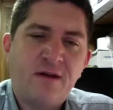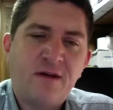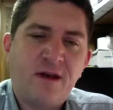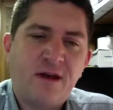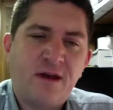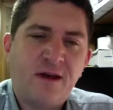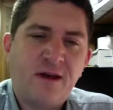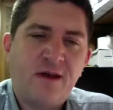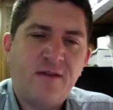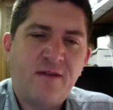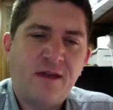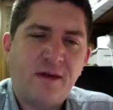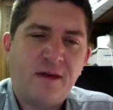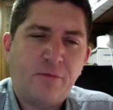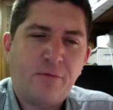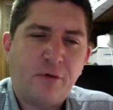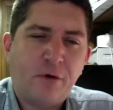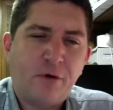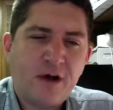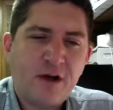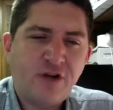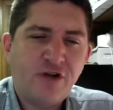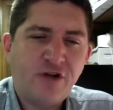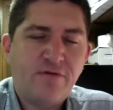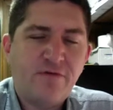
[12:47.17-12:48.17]
in the
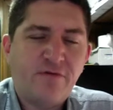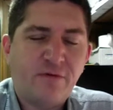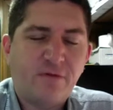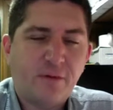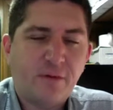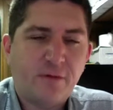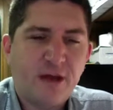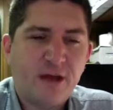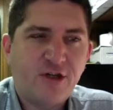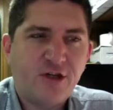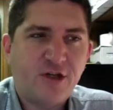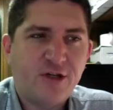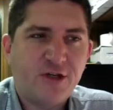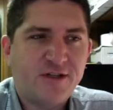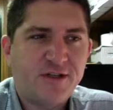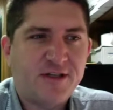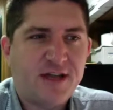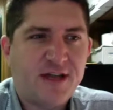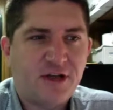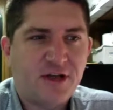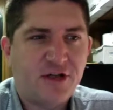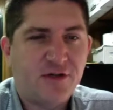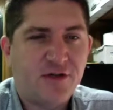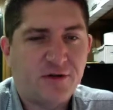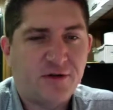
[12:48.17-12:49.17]
impression formation
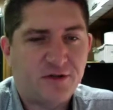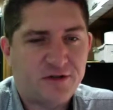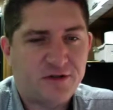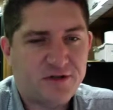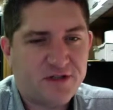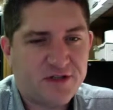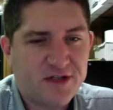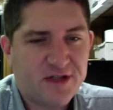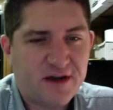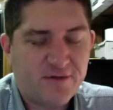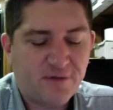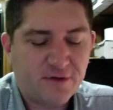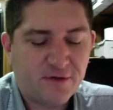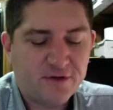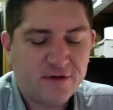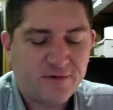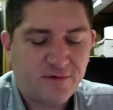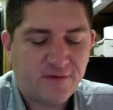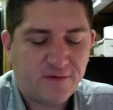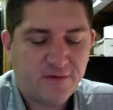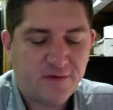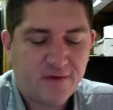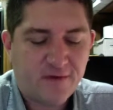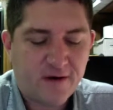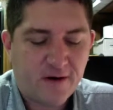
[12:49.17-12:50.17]
section, there's several
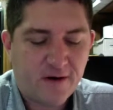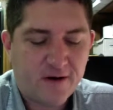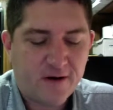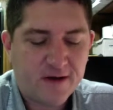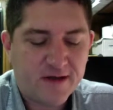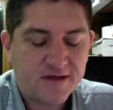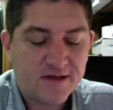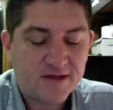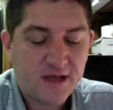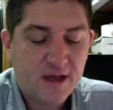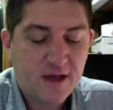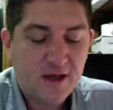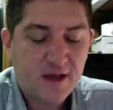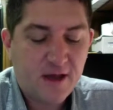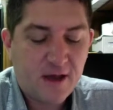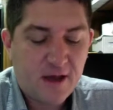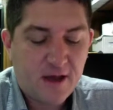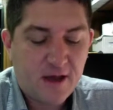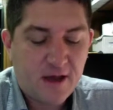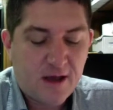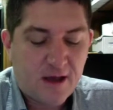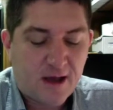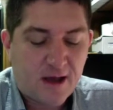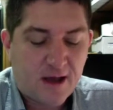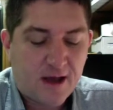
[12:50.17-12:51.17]
different theories.
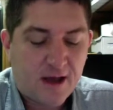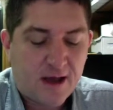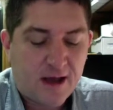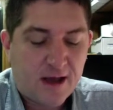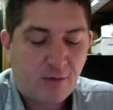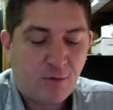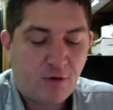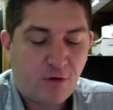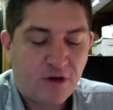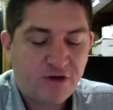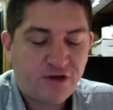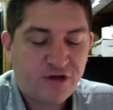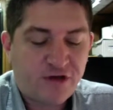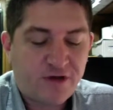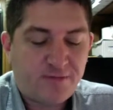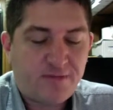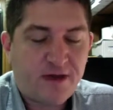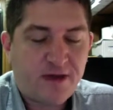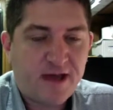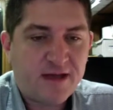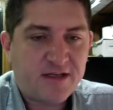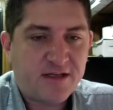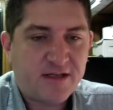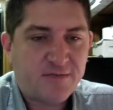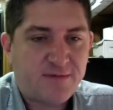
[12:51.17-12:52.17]
I want you to
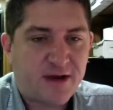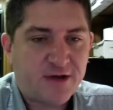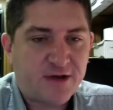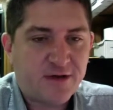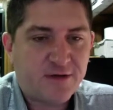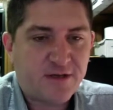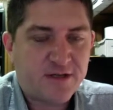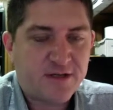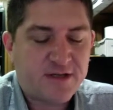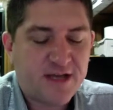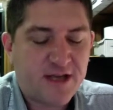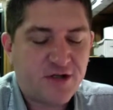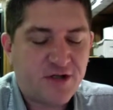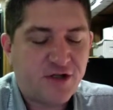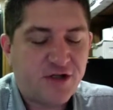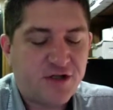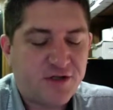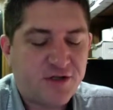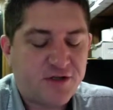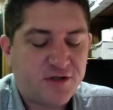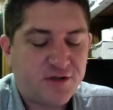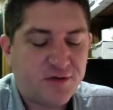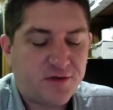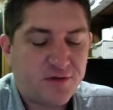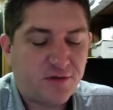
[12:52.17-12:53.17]
pay special
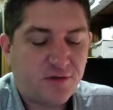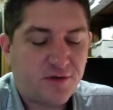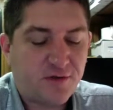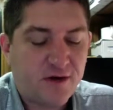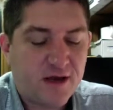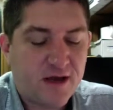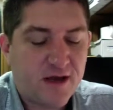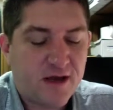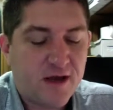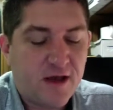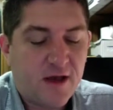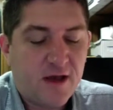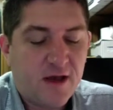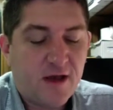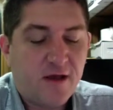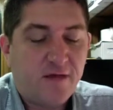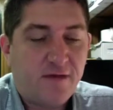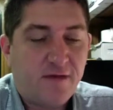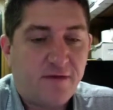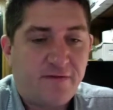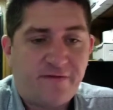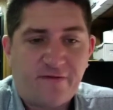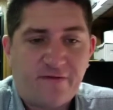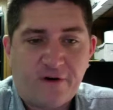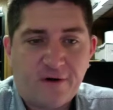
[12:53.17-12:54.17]
attention to 3.
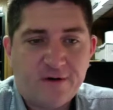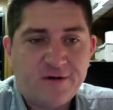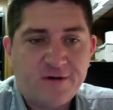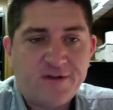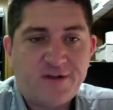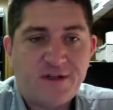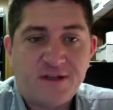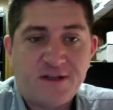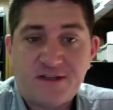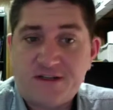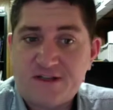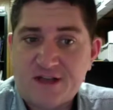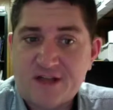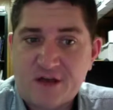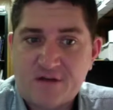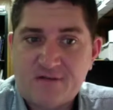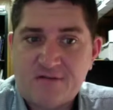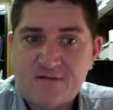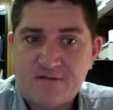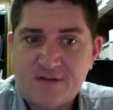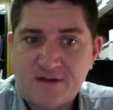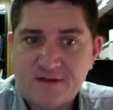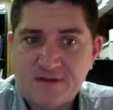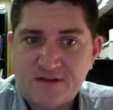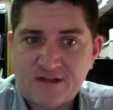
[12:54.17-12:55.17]
The first is
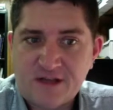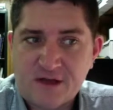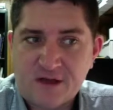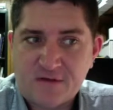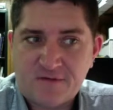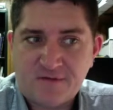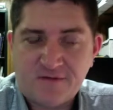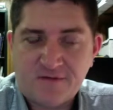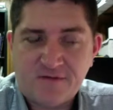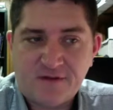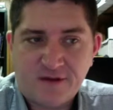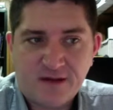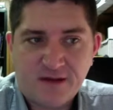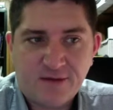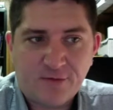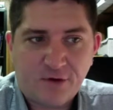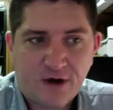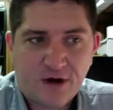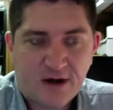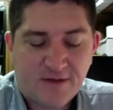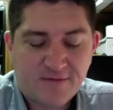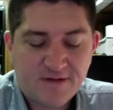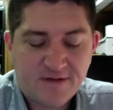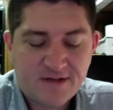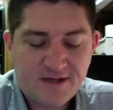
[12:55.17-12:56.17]
the self-fulfilling
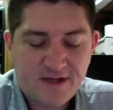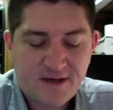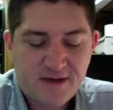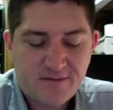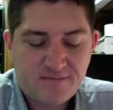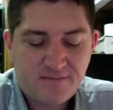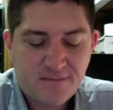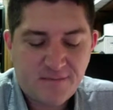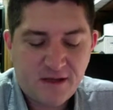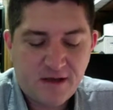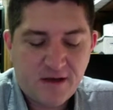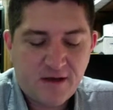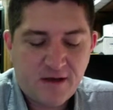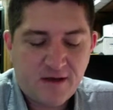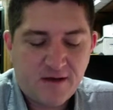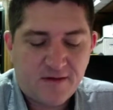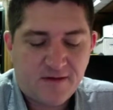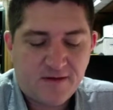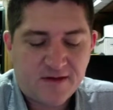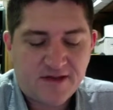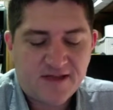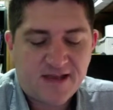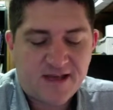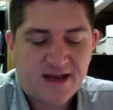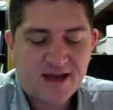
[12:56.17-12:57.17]
prophecy.
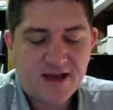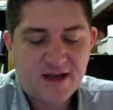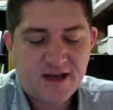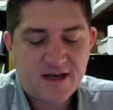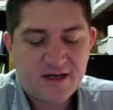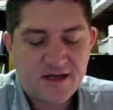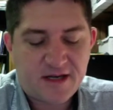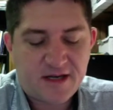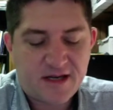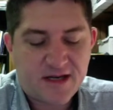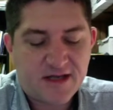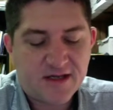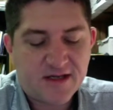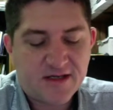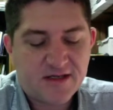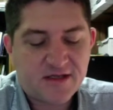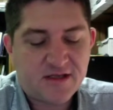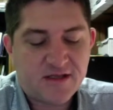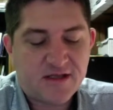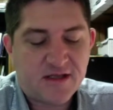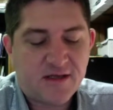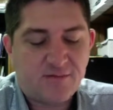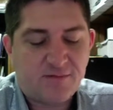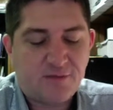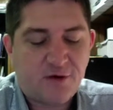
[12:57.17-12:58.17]
The second
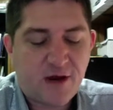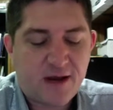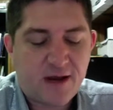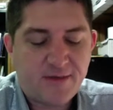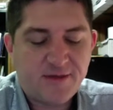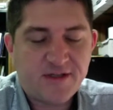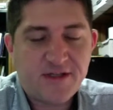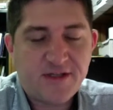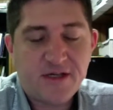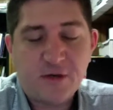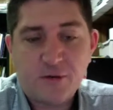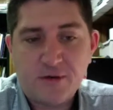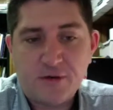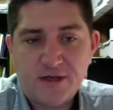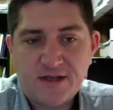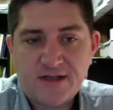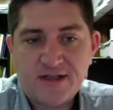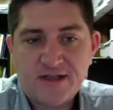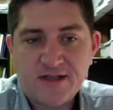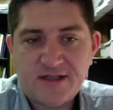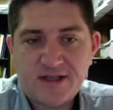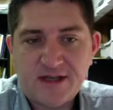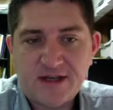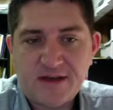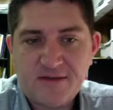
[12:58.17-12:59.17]
is the
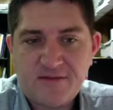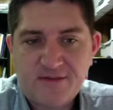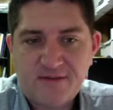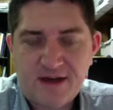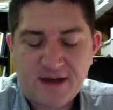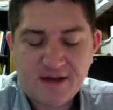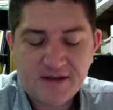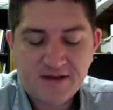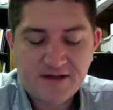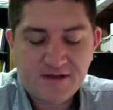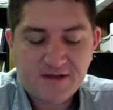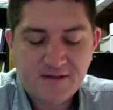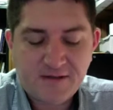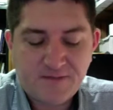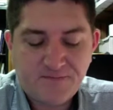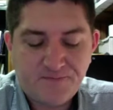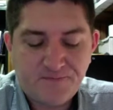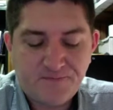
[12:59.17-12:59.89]
primacy-recency effects.